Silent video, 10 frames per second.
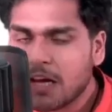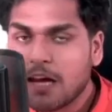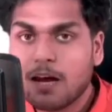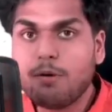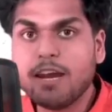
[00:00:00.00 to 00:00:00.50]

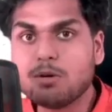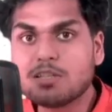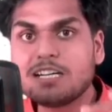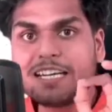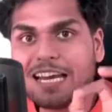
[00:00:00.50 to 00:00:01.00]
We use
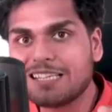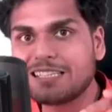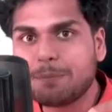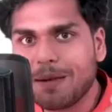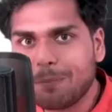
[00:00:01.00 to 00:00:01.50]
a
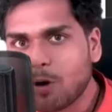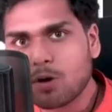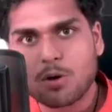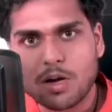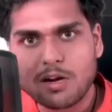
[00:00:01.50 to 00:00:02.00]
TCP
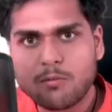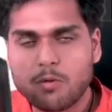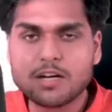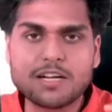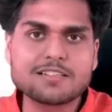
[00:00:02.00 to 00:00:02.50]
protocol.
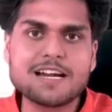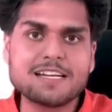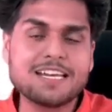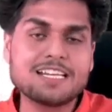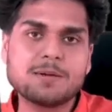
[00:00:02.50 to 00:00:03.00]
What does
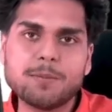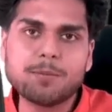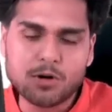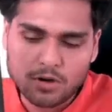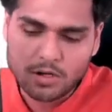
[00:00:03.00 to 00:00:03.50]
that TCP
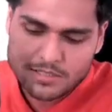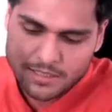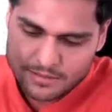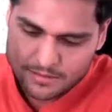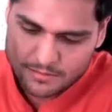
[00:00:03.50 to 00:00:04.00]
protocol
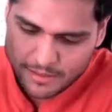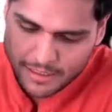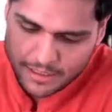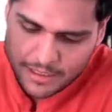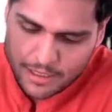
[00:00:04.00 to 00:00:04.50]
says, right?